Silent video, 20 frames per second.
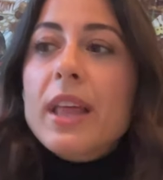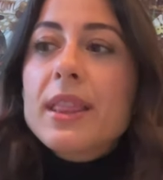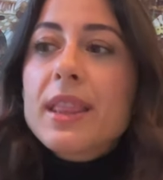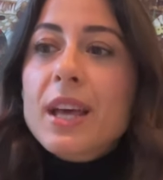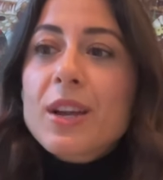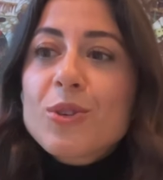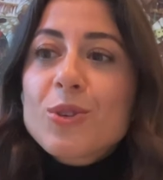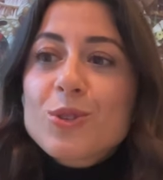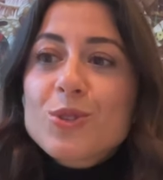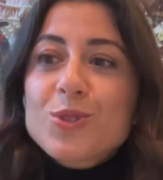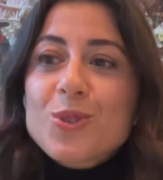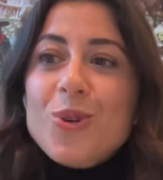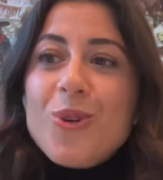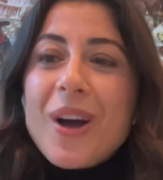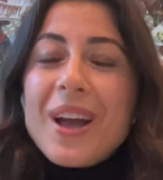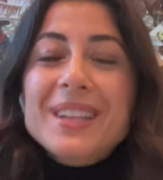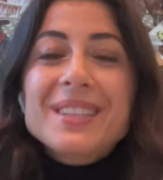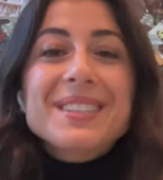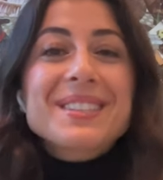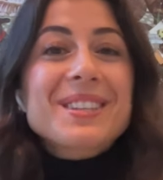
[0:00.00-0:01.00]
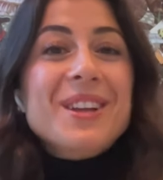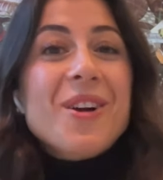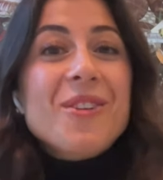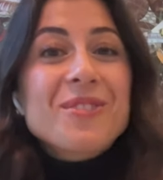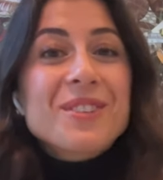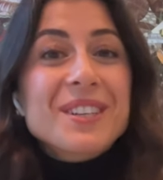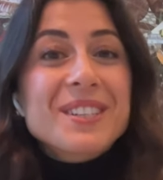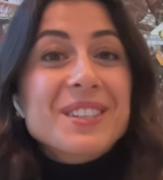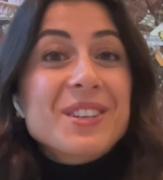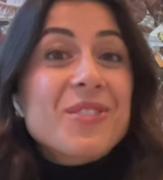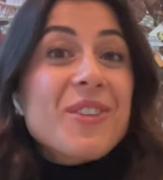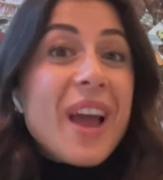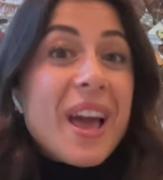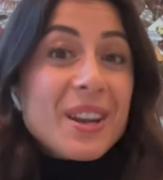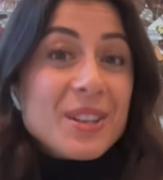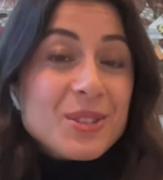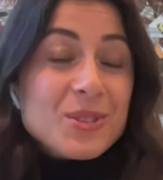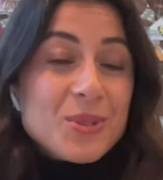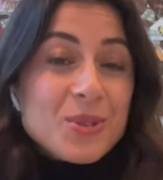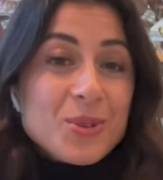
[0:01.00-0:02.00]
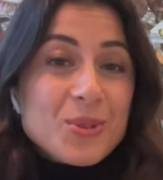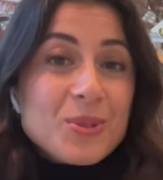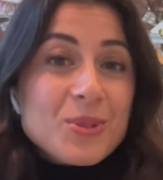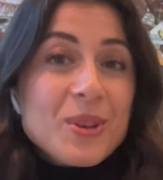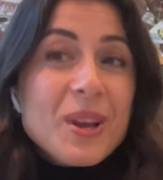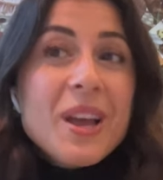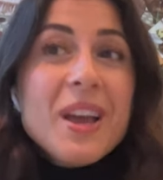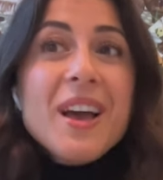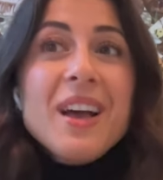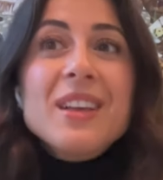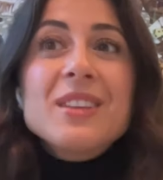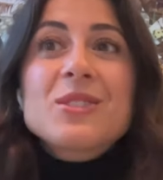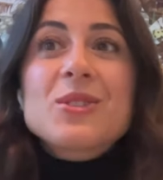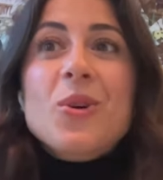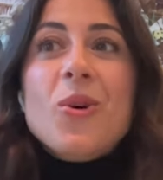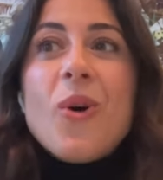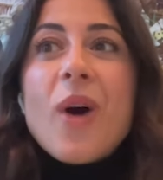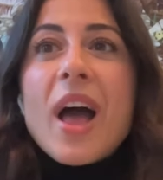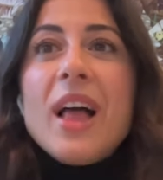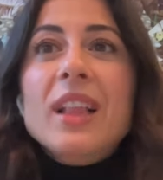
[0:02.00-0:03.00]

And then also I discovered gratitude. So